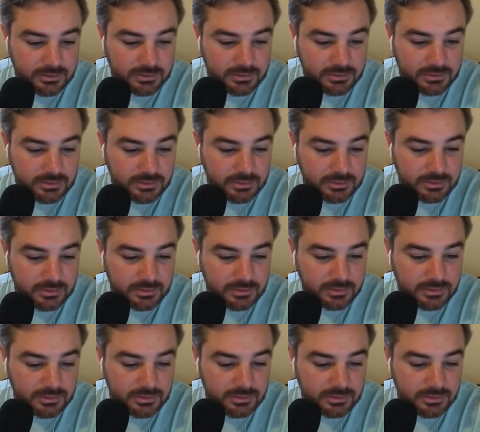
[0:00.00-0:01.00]

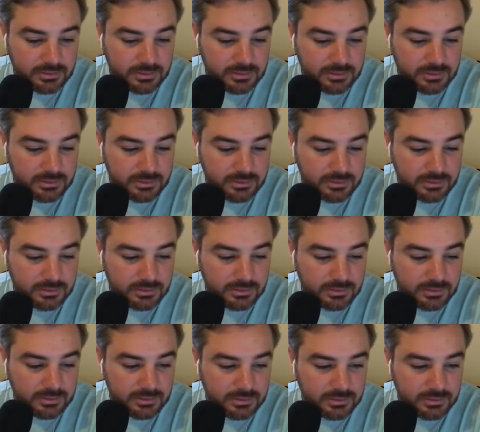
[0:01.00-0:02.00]

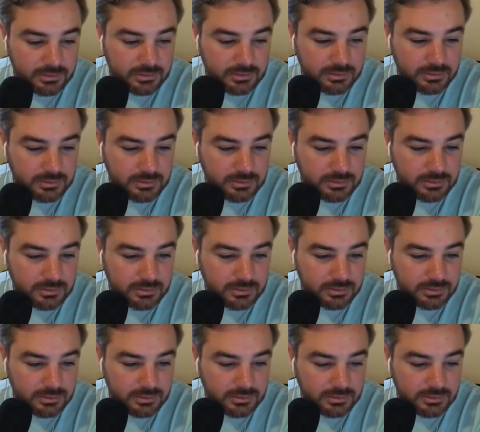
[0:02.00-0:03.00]

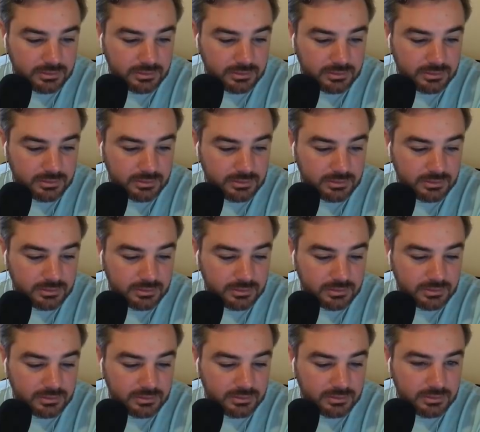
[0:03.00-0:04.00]

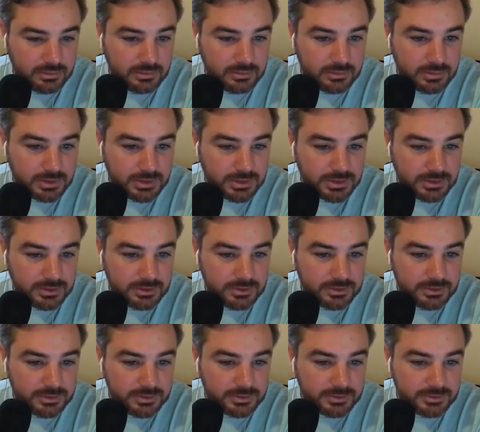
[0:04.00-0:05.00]

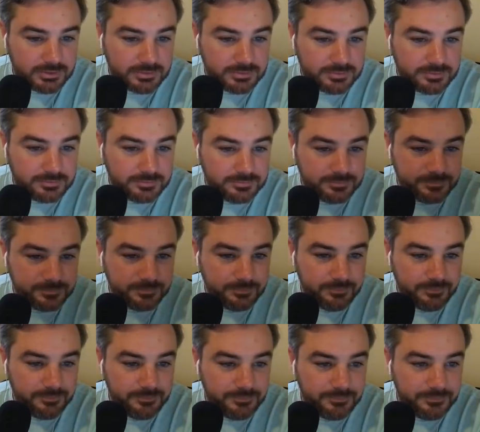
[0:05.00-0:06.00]

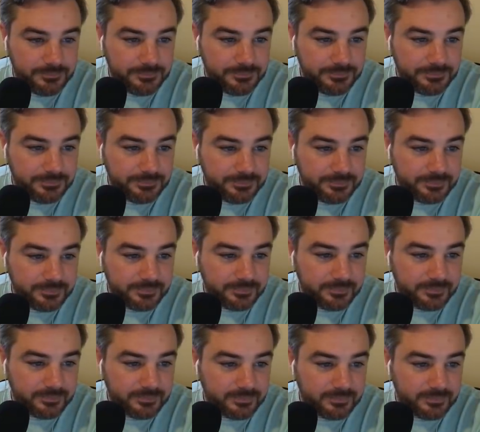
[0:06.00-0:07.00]

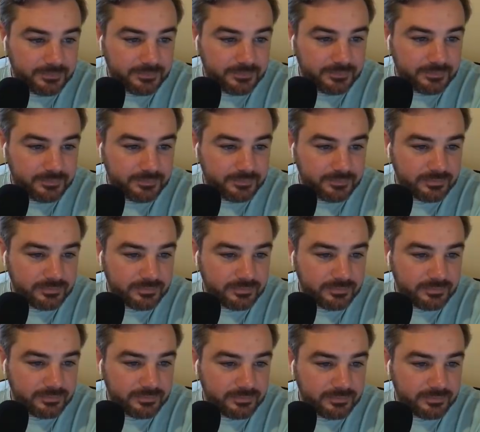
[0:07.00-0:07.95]
This person isn't speaking.